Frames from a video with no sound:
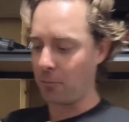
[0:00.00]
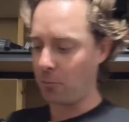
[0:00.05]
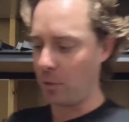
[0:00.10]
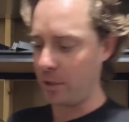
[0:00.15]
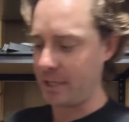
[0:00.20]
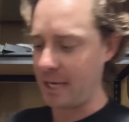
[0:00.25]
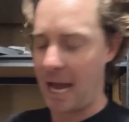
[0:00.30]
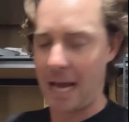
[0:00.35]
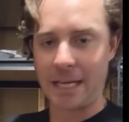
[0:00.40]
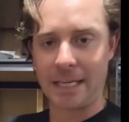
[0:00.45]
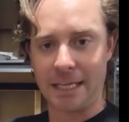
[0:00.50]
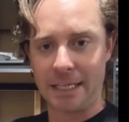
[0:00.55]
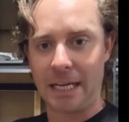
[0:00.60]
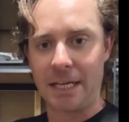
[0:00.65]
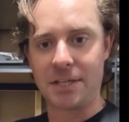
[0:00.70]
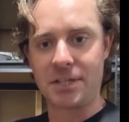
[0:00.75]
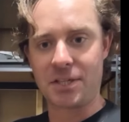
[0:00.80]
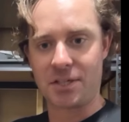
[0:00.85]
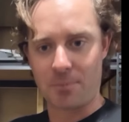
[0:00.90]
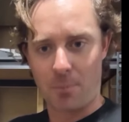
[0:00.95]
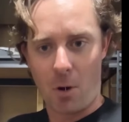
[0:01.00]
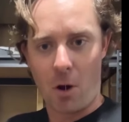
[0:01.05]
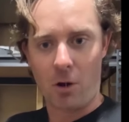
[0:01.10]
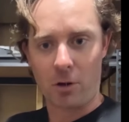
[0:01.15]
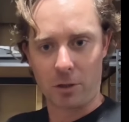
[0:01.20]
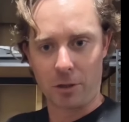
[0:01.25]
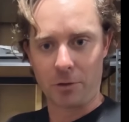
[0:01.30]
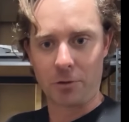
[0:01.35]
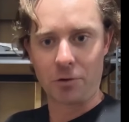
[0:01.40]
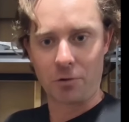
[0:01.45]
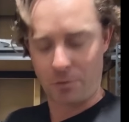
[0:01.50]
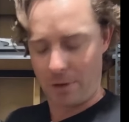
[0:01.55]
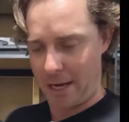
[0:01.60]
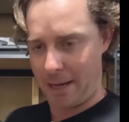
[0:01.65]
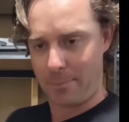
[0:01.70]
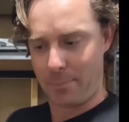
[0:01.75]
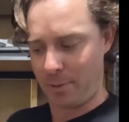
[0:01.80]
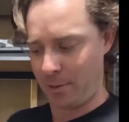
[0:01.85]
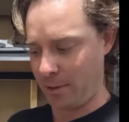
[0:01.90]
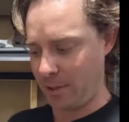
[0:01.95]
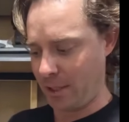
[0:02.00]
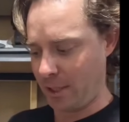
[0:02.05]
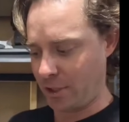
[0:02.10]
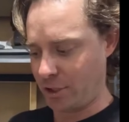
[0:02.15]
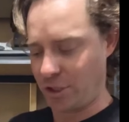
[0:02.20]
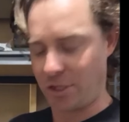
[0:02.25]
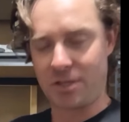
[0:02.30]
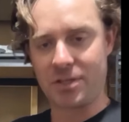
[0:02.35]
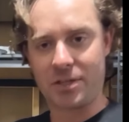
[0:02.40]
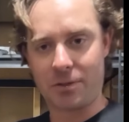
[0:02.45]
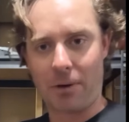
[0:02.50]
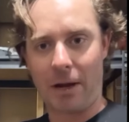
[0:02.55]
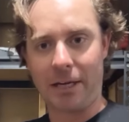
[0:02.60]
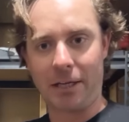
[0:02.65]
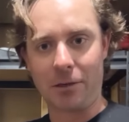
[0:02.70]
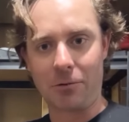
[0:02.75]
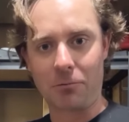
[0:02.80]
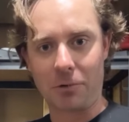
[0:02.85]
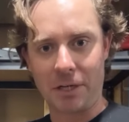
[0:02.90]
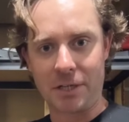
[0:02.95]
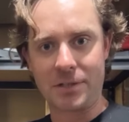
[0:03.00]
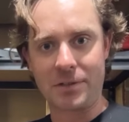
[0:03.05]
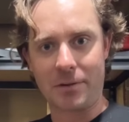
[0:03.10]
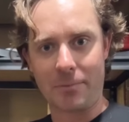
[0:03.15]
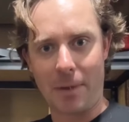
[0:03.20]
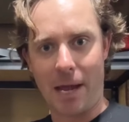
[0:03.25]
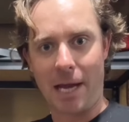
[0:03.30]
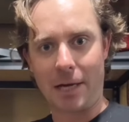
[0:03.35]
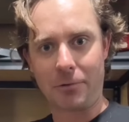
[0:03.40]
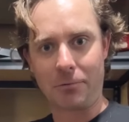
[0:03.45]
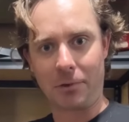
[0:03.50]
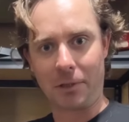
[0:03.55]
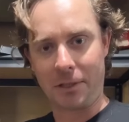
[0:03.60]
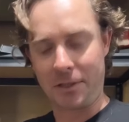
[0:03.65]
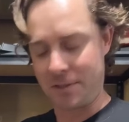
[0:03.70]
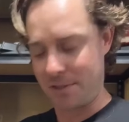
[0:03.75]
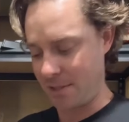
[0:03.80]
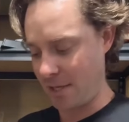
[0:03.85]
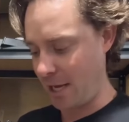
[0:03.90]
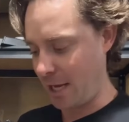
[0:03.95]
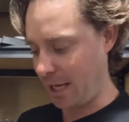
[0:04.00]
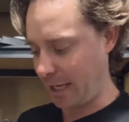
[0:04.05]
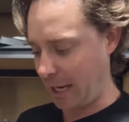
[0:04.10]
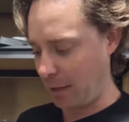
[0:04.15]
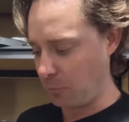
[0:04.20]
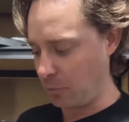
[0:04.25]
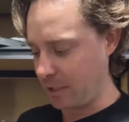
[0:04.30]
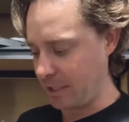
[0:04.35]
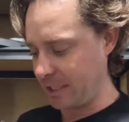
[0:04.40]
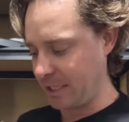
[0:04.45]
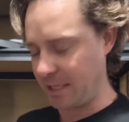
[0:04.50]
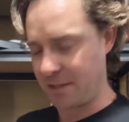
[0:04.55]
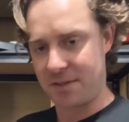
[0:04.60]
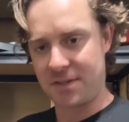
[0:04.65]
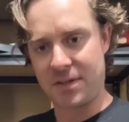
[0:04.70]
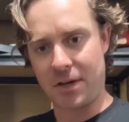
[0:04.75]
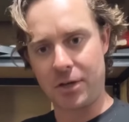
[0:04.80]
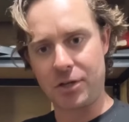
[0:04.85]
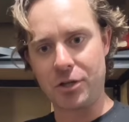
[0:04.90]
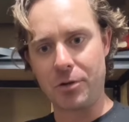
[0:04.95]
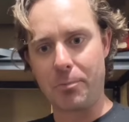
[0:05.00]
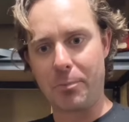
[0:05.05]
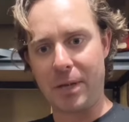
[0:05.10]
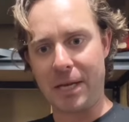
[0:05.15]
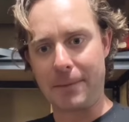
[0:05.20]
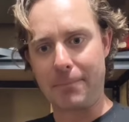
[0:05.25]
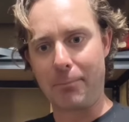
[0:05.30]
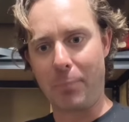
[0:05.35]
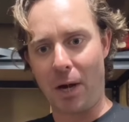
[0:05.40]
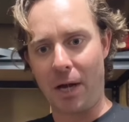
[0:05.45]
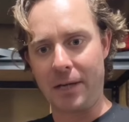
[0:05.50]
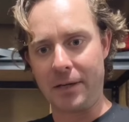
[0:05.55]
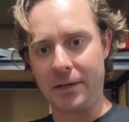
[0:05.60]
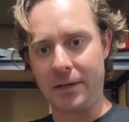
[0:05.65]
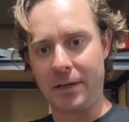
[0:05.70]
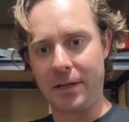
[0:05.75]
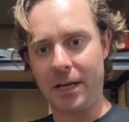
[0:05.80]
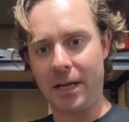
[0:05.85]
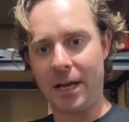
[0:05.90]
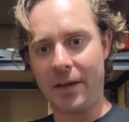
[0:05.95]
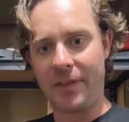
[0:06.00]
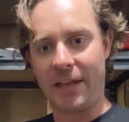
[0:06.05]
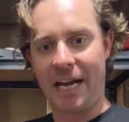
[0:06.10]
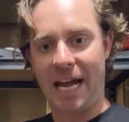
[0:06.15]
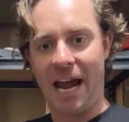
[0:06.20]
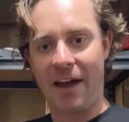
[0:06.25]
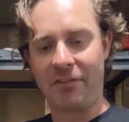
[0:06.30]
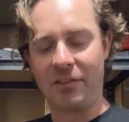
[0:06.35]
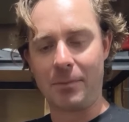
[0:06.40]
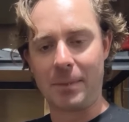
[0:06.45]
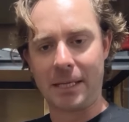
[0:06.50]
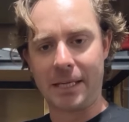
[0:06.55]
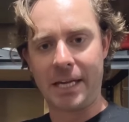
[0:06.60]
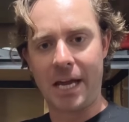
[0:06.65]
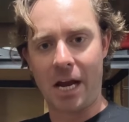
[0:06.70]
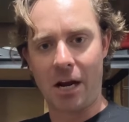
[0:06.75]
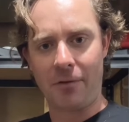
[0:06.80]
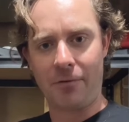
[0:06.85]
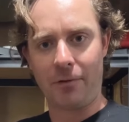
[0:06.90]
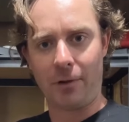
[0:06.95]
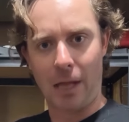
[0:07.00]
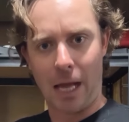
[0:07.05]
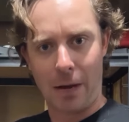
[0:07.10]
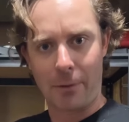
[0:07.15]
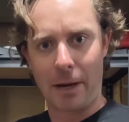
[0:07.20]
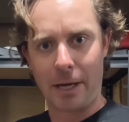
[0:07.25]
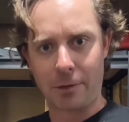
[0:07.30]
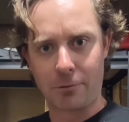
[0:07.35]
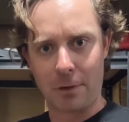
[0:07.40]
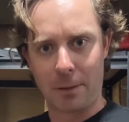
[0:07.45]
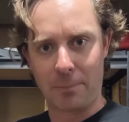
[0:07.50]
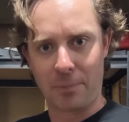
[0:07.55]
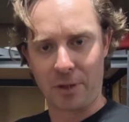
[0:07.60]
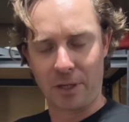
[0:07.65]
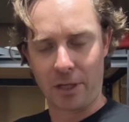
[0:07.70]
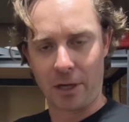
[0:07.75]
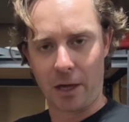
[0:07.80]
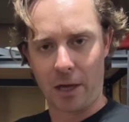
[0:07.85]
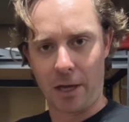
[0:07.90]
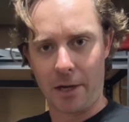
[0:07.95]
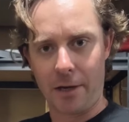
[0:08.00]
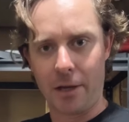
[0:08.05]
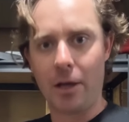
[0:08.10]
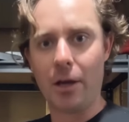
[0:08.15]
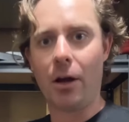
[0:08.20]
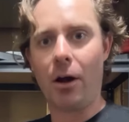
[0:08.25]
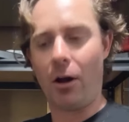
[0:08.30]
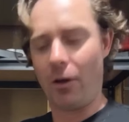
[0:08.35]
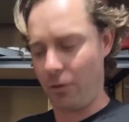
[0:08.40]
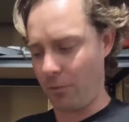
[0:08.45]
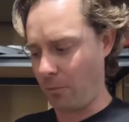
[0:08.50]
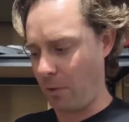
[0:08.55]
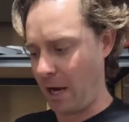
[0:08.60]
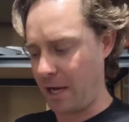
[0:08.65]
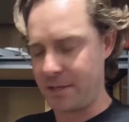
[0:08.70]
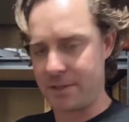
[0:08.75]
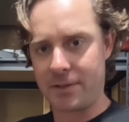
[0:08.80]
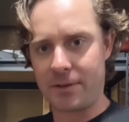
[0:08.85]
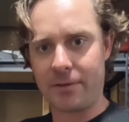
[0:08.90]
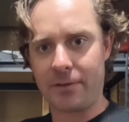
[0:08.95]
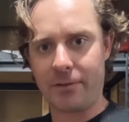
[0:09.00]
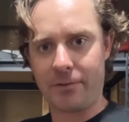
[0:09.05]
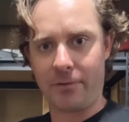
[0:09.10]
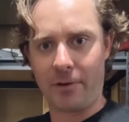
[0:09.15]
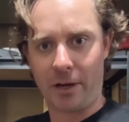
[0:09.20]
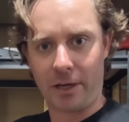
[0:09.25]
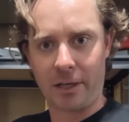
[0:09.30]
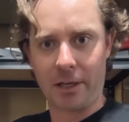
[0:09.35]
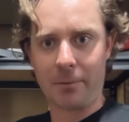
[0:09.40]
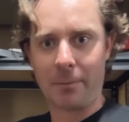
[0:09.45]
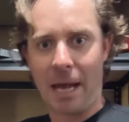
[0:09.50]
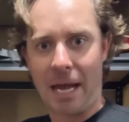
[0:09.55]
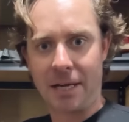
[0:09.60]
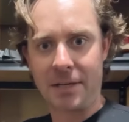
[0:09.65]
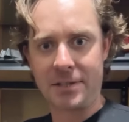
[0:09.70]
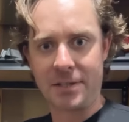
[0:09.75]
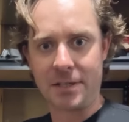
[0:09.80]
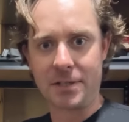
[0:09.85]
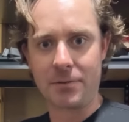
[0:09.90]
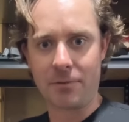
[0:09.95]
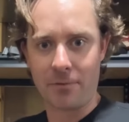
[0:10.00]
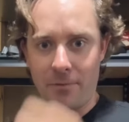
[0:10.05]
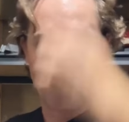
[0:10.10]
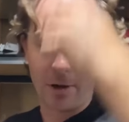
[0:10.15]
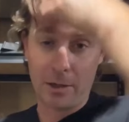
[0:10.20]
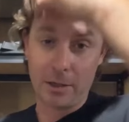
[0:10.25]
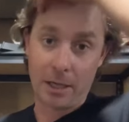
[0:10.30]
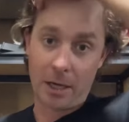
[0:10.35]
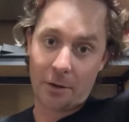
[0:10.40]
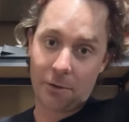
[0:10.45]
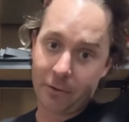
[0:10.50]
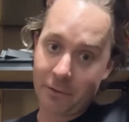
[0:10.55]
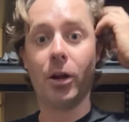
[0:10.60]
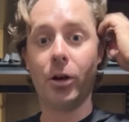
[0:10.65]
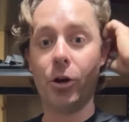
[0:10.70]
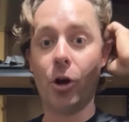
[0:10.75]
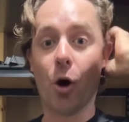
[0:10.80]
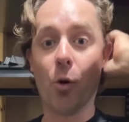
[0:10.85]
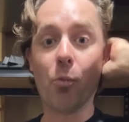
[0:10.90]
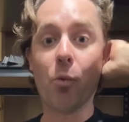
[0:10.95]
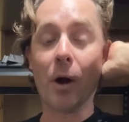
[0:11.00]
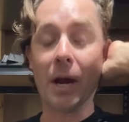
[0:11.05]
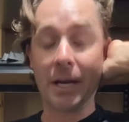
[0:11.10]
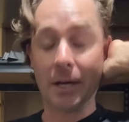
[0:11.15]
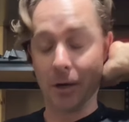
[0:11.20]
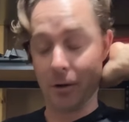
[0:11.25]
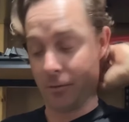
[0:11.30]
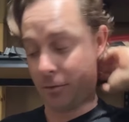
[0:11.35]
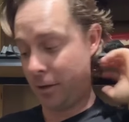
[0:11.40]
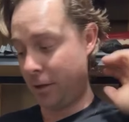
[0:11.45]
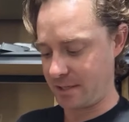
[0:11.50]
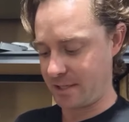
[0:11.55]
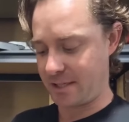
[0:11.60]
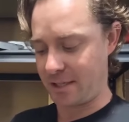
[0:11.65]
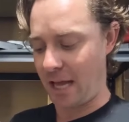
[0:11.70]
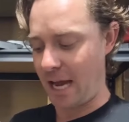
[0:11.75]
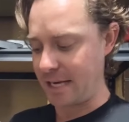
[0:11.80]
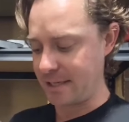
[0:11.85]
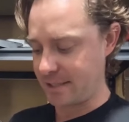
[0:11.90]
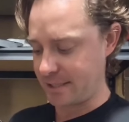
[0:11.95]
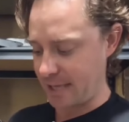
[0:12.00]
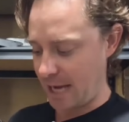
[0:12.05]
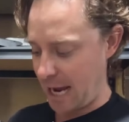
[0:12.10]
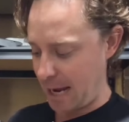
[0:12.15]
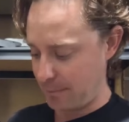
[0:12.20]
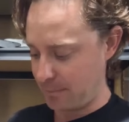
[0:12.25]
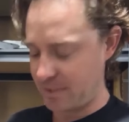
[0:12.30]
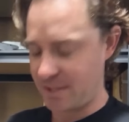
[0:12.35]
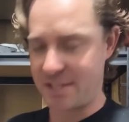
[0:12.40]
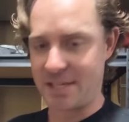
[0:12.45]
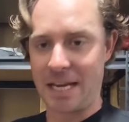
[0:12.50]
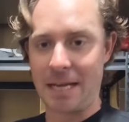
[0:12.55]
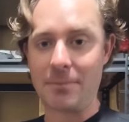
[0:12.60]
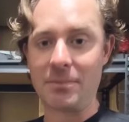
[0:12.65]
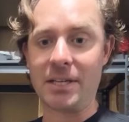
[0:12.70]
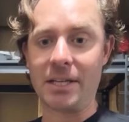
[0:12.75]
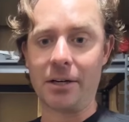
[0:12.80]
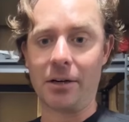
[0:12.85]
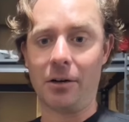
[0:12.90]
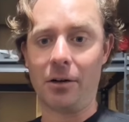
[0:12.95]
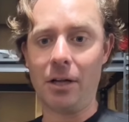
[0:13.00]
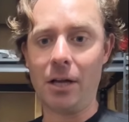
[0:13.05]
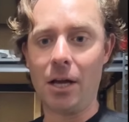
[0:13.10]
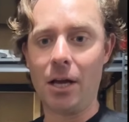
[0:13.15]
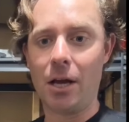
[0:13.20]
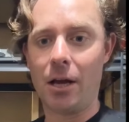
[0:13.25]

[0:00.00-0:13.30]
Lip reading: would not get a smaller grip just so I can reach the mag release. And I wouldn't get such a big button that I have to be careful how I grip the gun, otherwise the fucking magazines will fall out. No bueno. Slide stop, same deal.